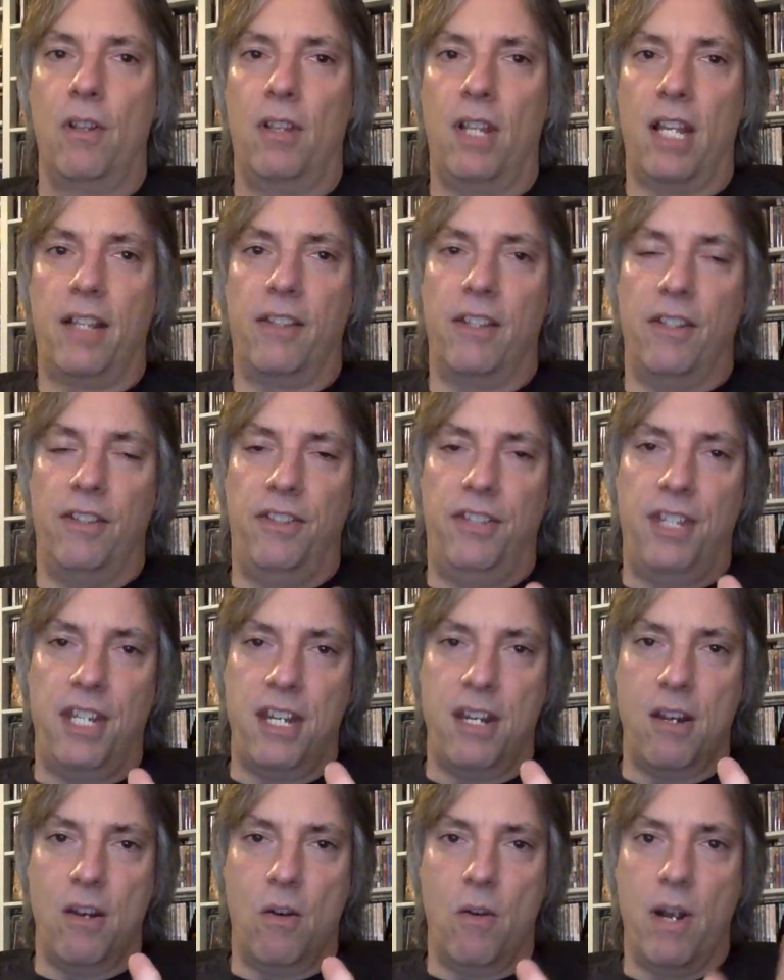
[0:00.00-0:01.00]
like the
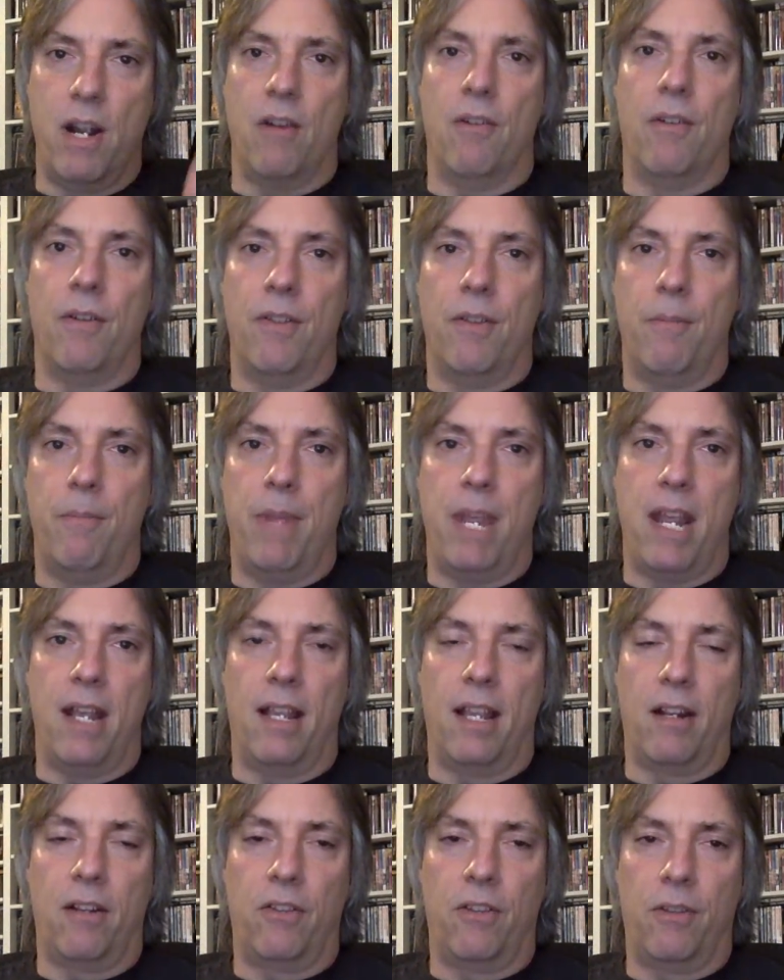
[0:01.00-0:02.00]
Dio era of the
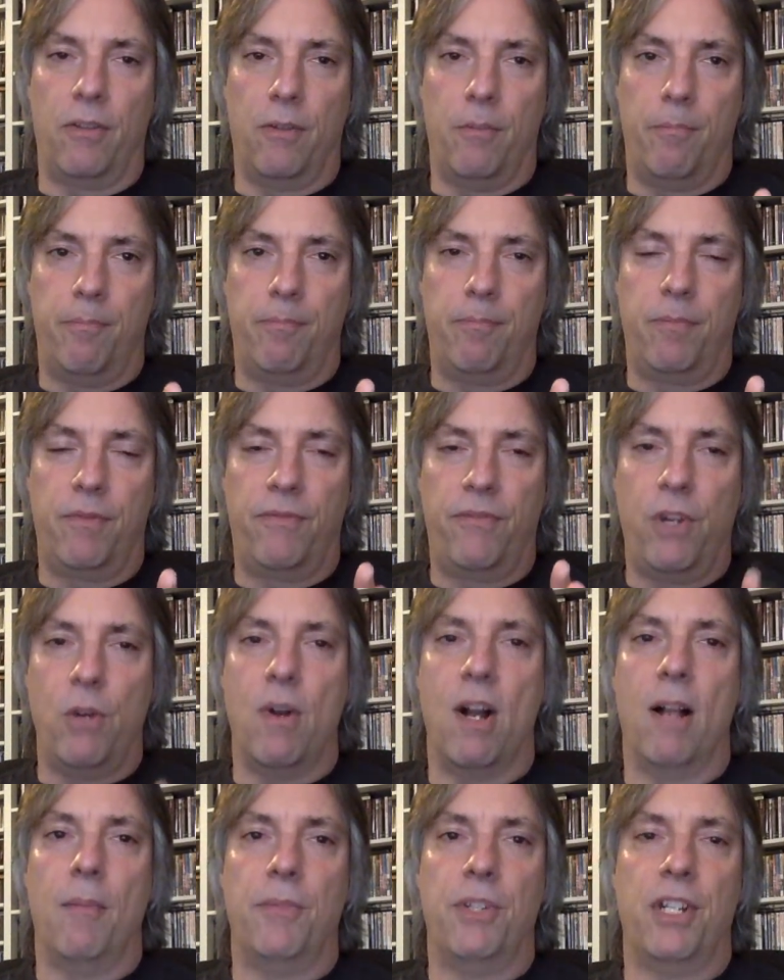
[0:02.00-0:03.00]
band, like the, the
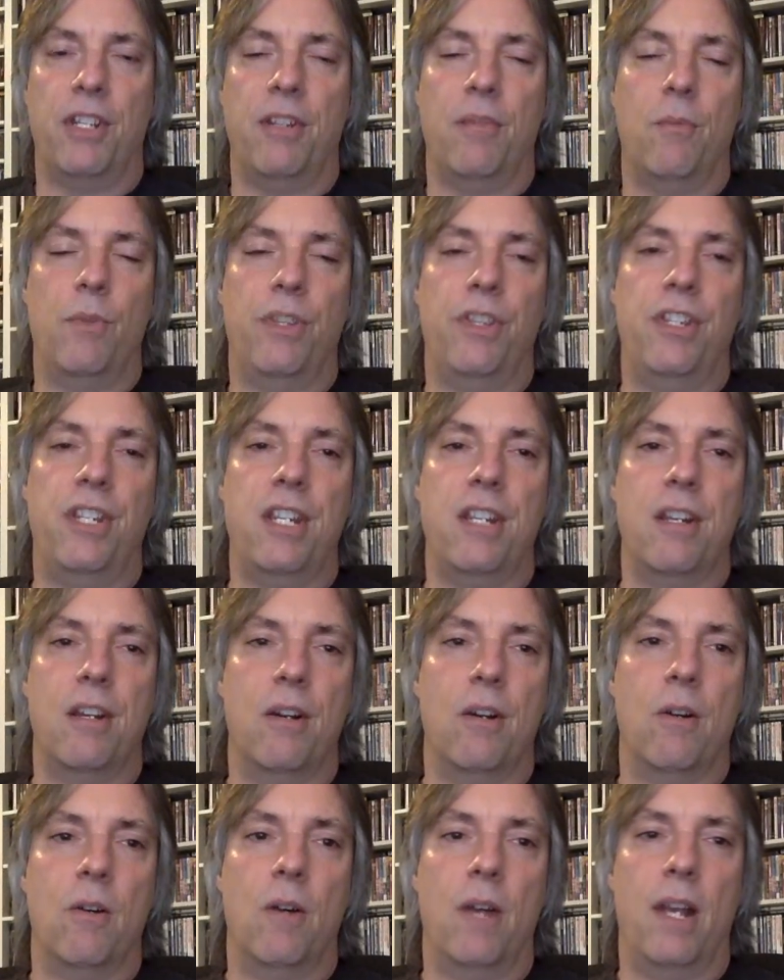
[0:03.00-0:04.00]
few albums they did with
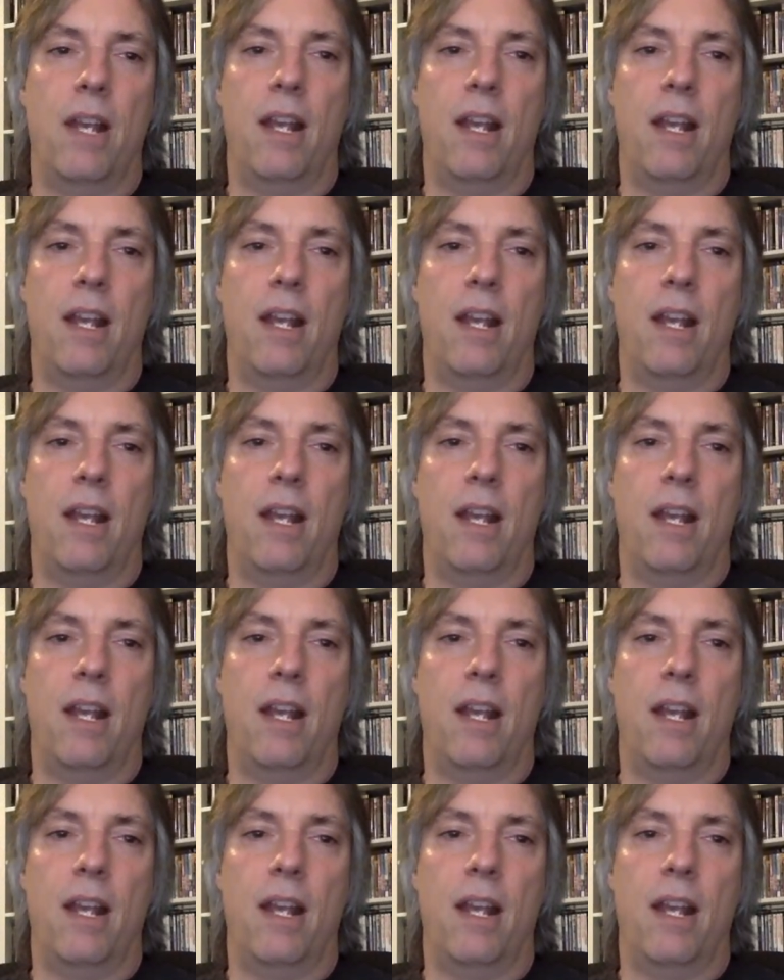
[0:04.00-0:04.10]
Dio,